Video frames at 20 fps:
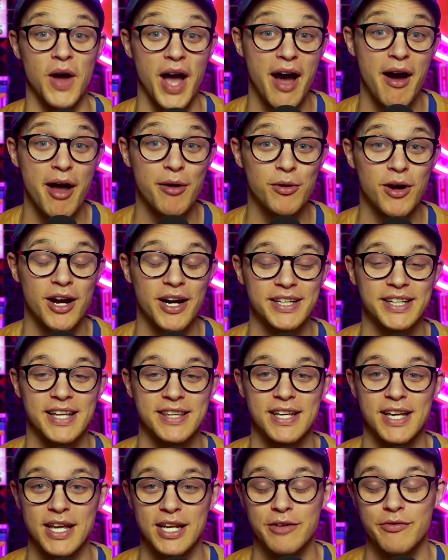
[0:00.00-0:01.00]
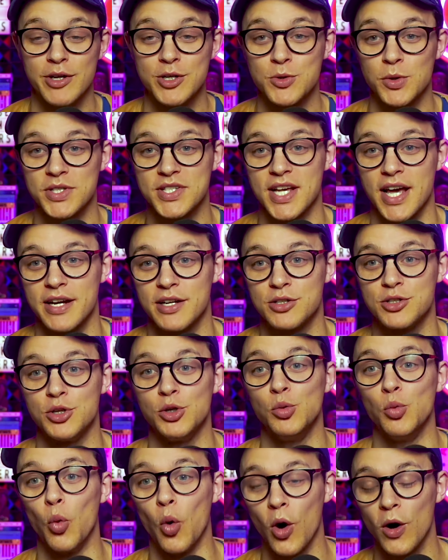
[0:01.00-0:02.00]
how ironic that the individual cited
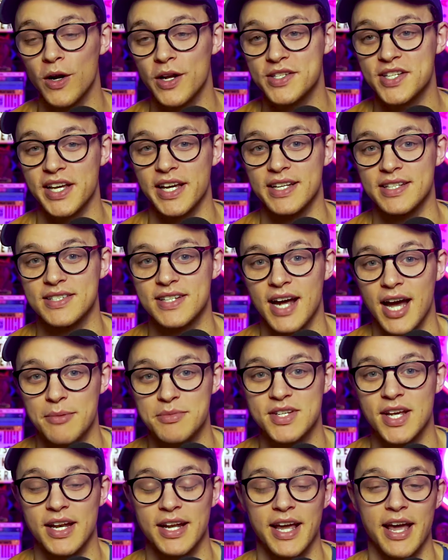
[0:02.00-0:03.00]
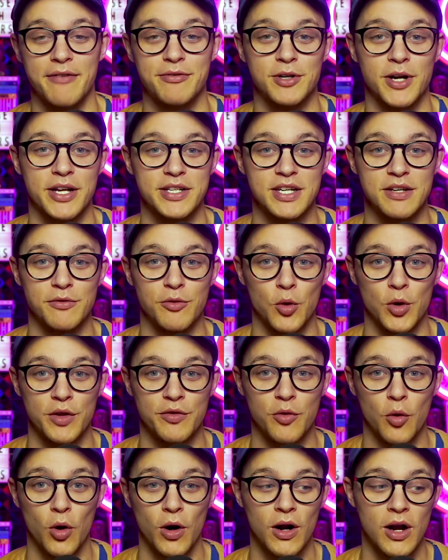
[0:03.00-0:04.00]
to warn us against time setting after
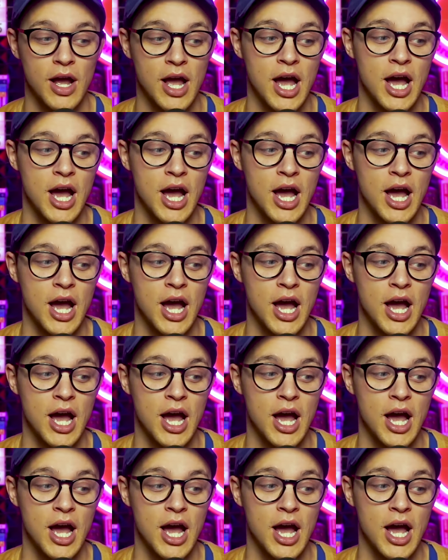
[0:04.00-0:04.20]
1844